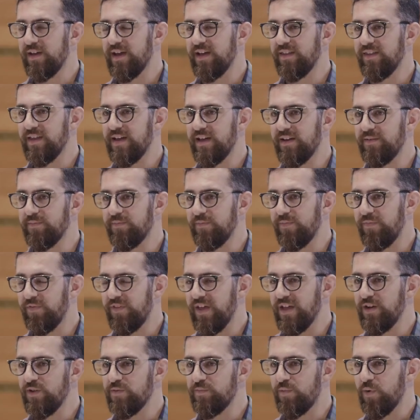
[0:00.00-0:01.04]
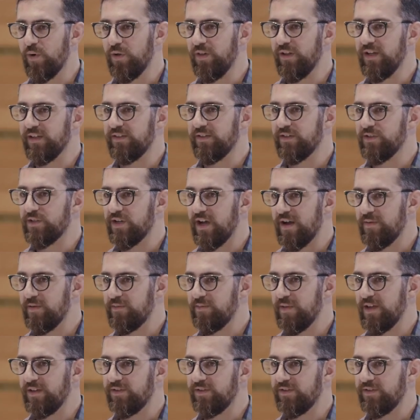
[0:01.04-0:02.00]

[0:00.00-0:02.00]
and then they do poorly at their job. It